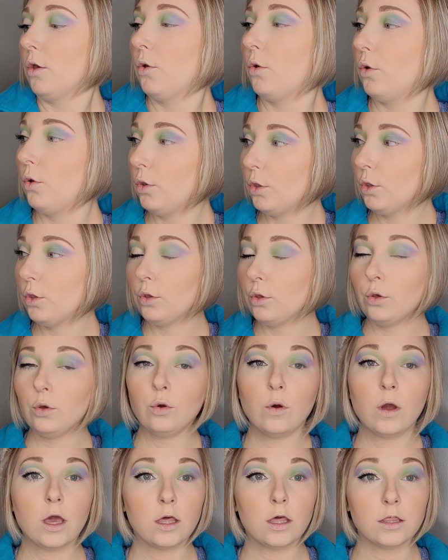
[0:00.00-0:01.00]

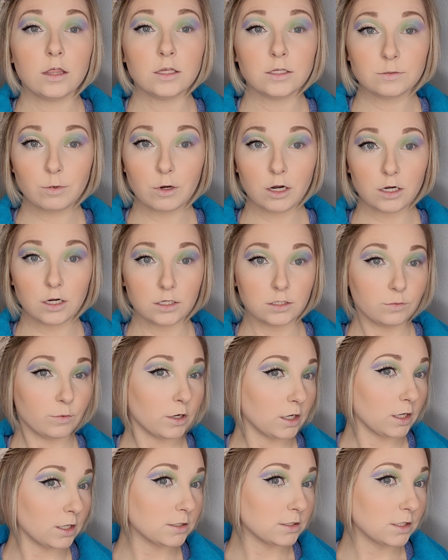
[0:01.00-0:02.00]
Whew, this part is where
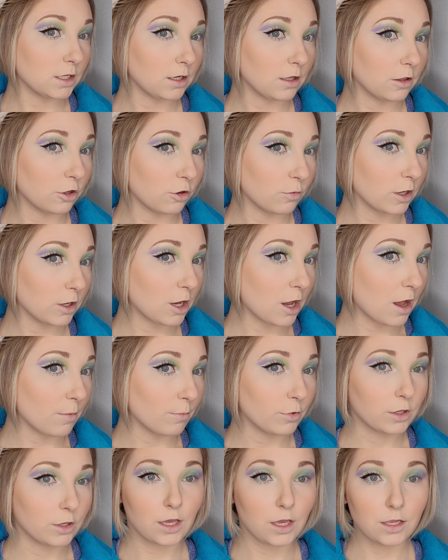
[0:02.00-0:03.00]
it gets like a little bit
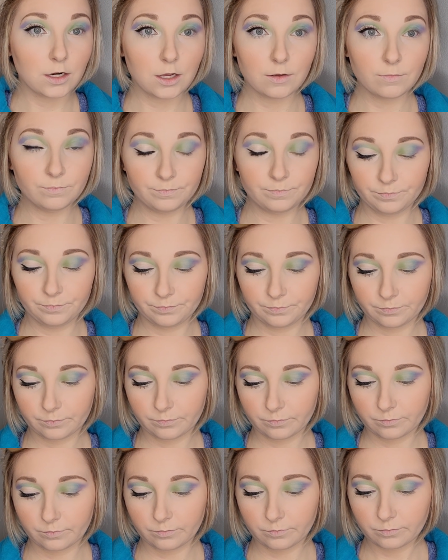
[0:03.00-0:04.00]
complicated.
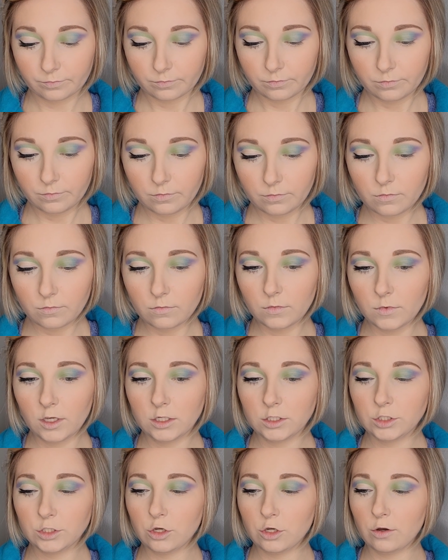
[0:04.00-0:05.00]

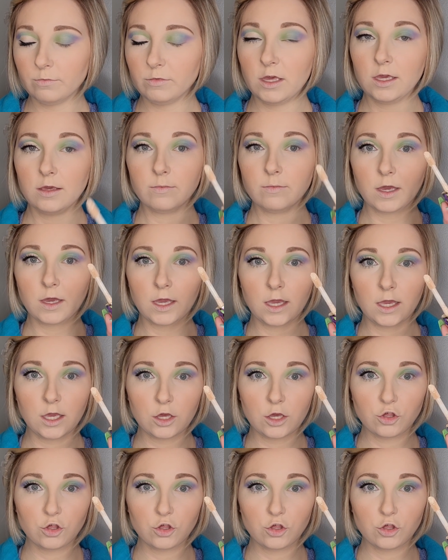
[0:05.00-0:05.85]
So I'm taking my